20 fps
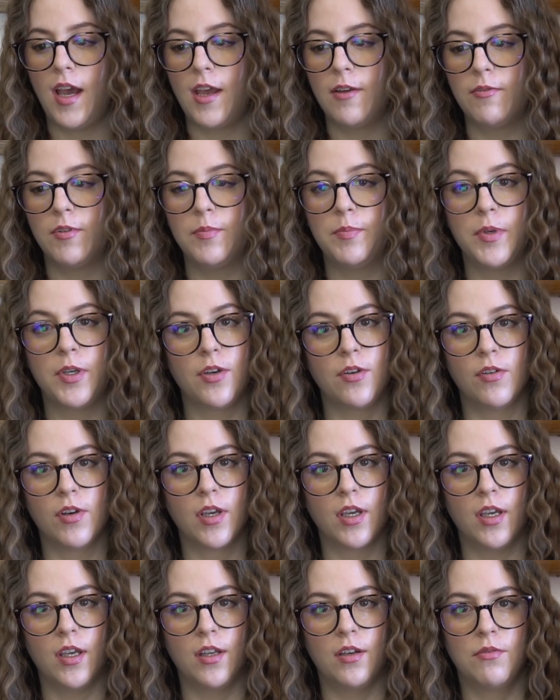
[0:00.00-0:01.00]
I will be
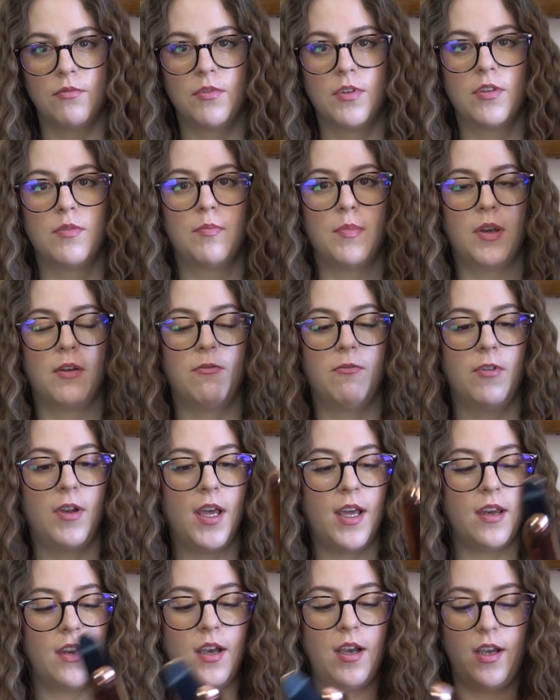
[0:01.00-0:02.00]
going in with my
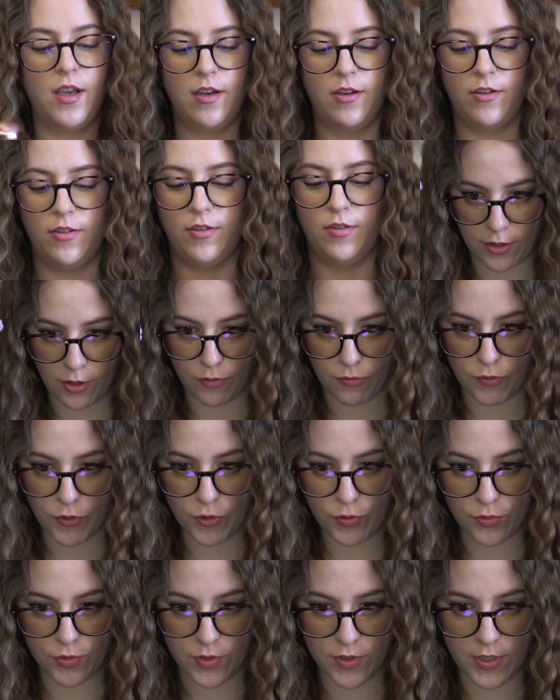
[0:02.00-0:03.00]
flat iron. The
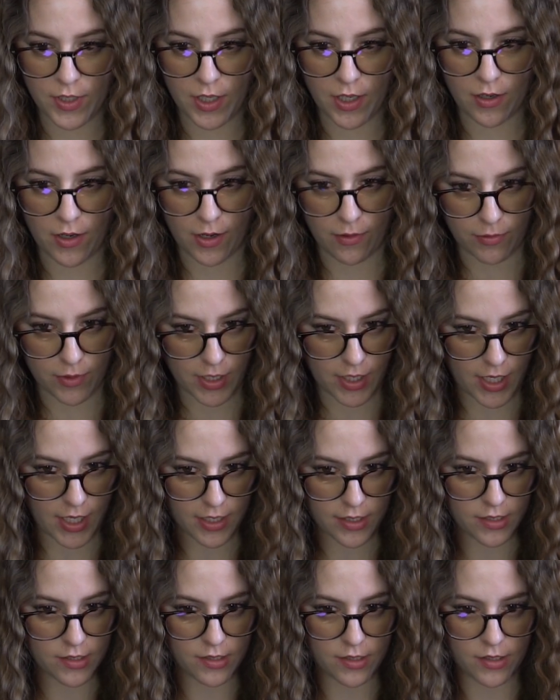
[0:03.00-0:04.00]
roots here, I would
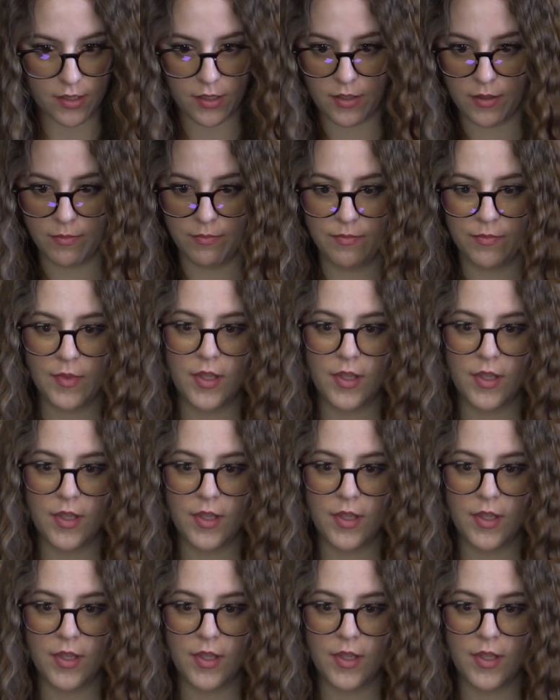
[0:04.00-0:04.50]
like to